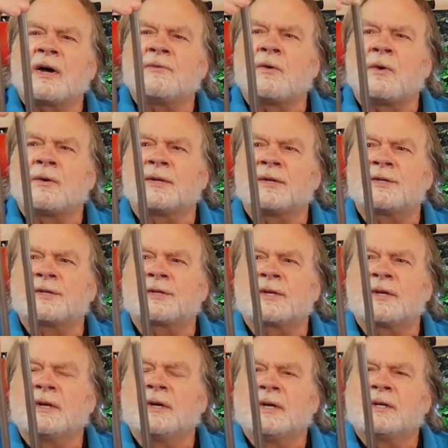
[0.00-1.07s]
voltage.
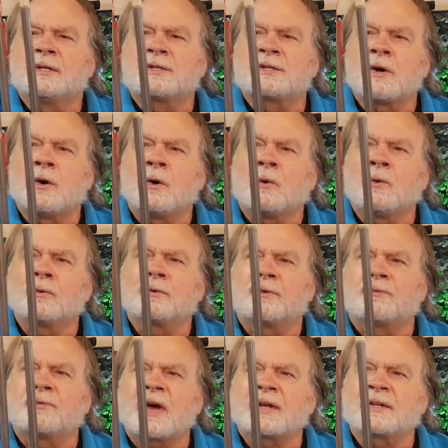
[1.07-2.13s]
So
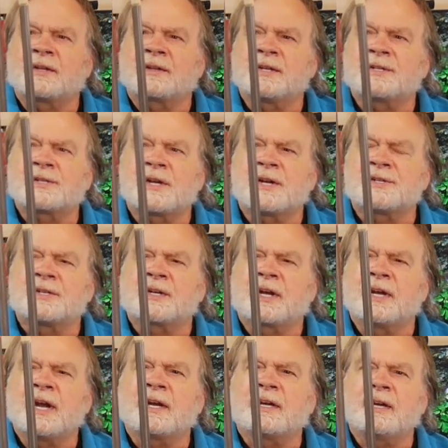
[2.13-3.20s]
the fact that this doesn't
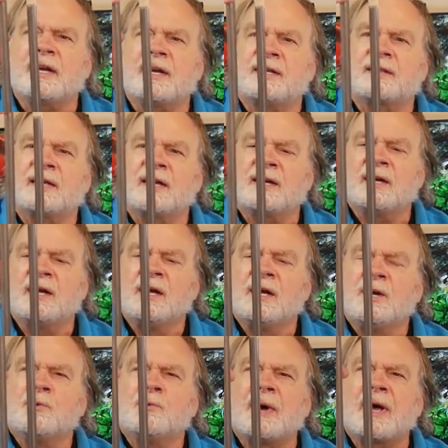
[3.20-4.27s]
connect anything,
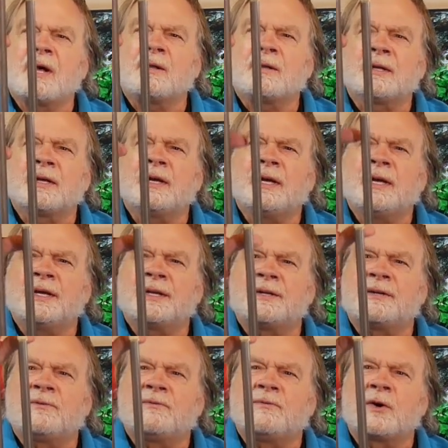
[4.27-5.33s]
well, it
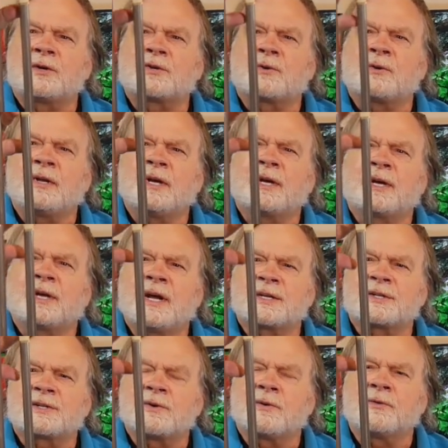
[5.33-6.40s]
virtually
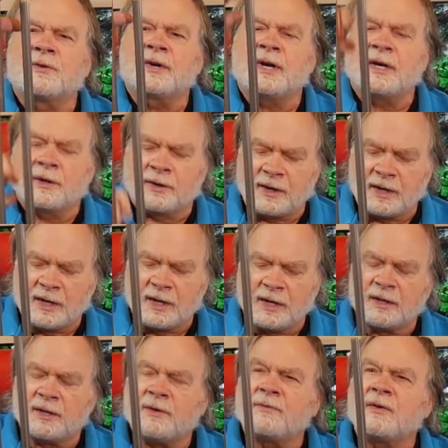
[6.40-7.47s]
connects over here.
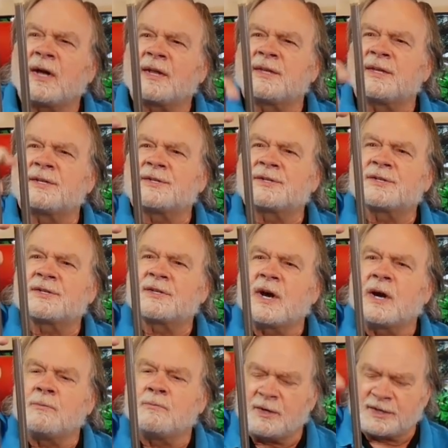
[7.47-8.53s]
You've got this
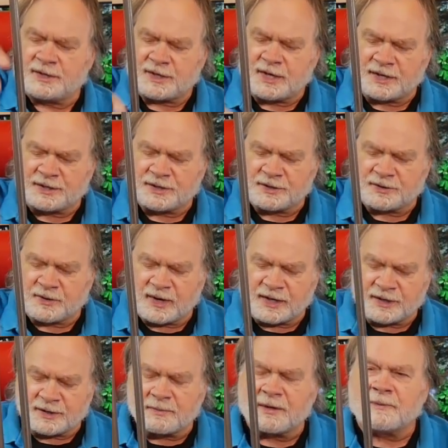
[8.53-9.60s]
stub which doesn't
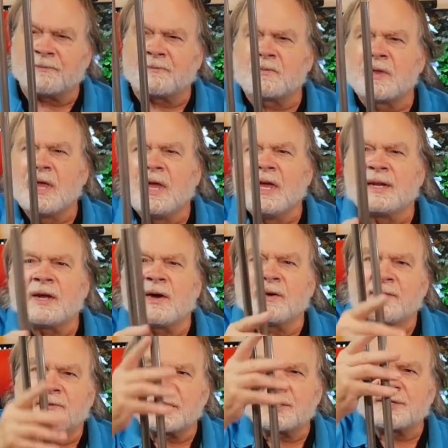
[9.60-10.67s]
transmit. Now
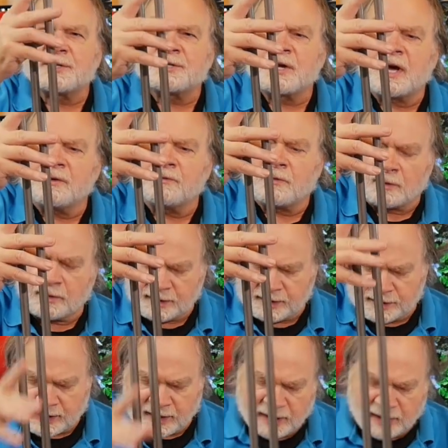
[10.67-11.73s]
if this is high
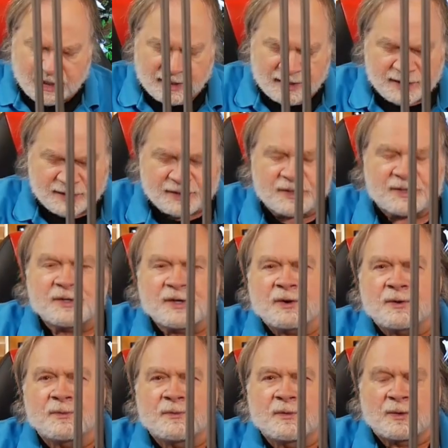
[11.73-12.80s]
voltage and this is
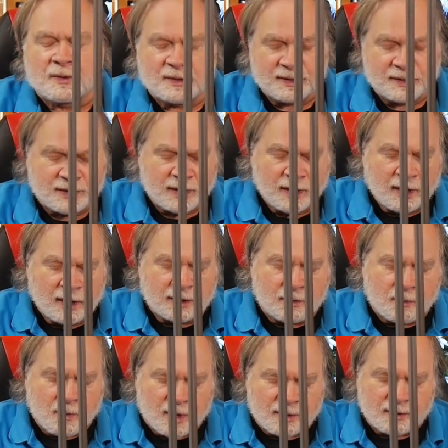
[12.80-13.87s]
zero voltage,
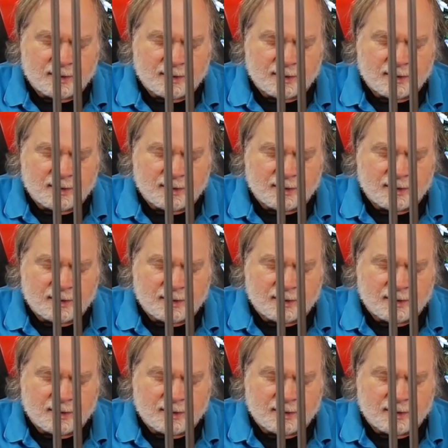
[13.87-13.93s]
you want to